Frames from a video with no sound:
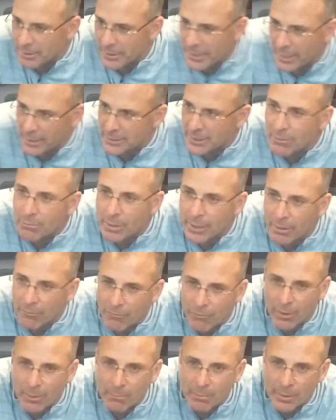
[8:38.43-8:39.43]
I mean, it takes everybody
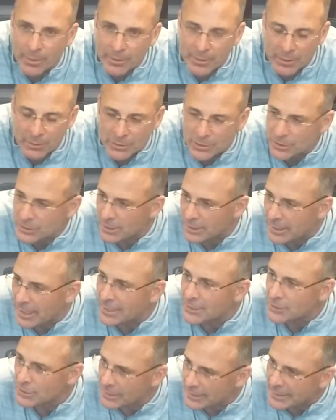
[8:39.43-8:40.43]
up front, but, you know, just
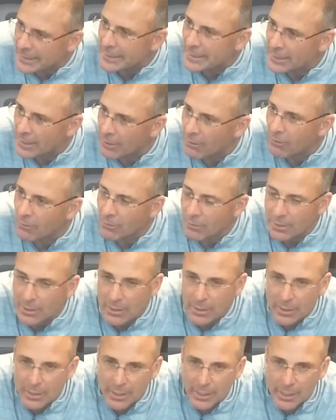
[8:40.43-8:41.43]
attention to detail.
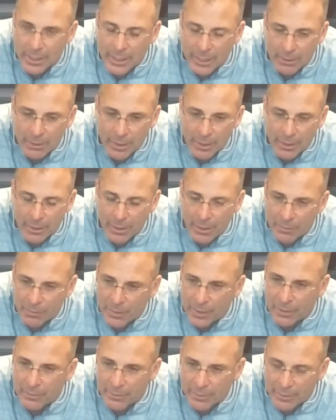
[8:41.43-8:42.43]
And I
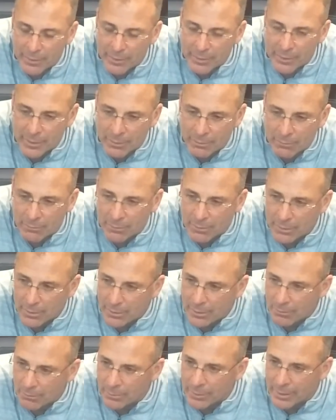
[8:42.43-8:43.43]
think that, you know,
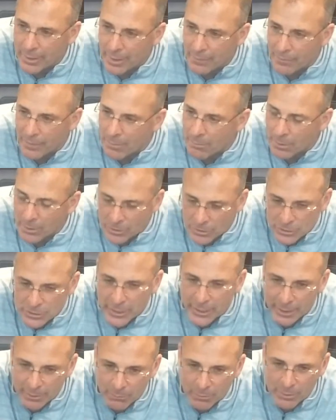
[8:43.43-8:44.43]
we got them
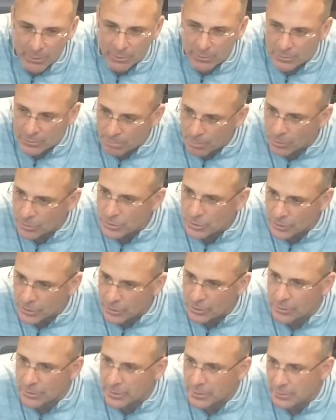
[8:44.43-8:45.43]
understanding what they're supposed
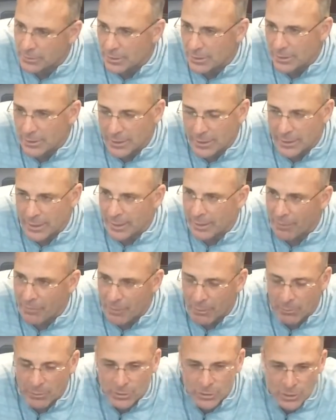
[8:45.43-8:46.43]
to do. And again, I
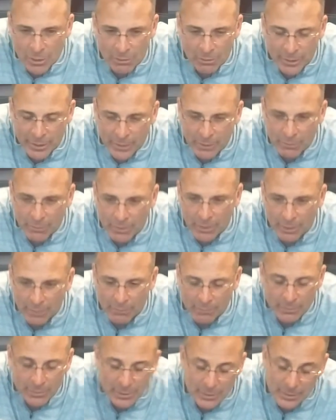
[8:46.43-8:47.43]
thought we saw it a year ago.